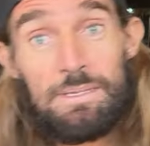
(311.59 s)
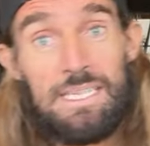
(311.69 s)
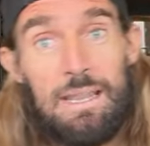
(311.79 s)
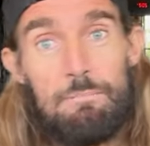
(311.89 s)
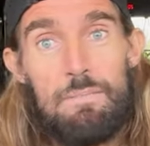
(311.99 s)

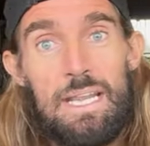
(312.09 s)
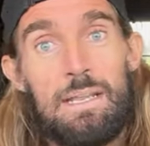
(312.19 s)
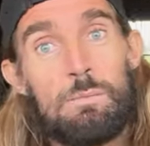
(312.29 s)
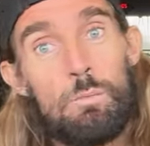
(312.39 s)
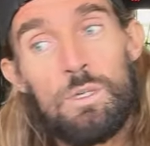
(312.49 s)
10
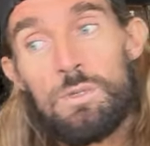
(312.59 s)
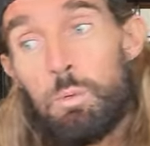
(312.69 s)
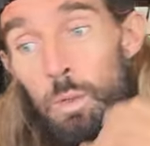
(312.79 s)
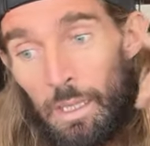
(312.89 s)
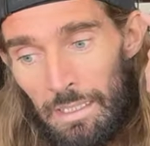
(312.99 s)
minutes
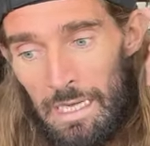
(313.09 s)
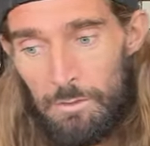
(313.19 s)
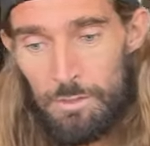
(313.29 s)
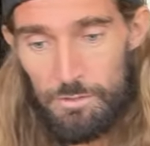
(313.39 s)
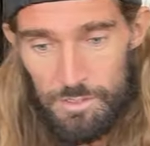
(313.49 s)
will
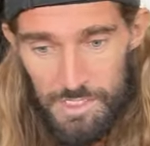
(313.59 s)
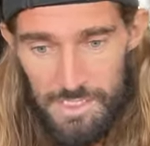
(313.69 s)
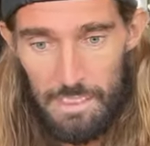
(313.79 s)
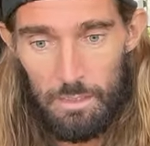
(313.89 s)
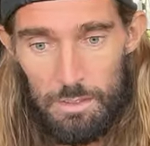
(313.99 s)
allow you to
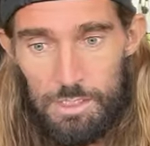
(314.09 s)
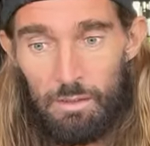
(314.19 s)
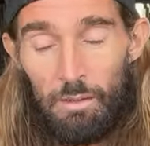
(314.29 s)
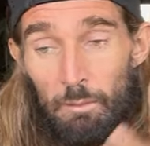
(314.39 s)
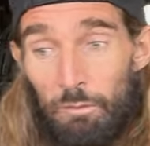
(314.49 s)

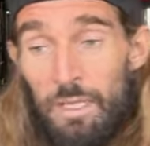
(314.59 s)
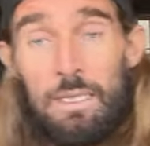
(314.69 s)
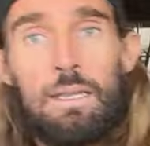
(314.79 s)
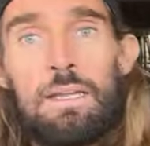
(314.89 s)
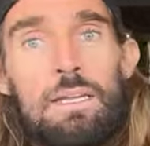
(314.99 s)
psychologically
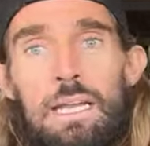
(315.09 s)
think,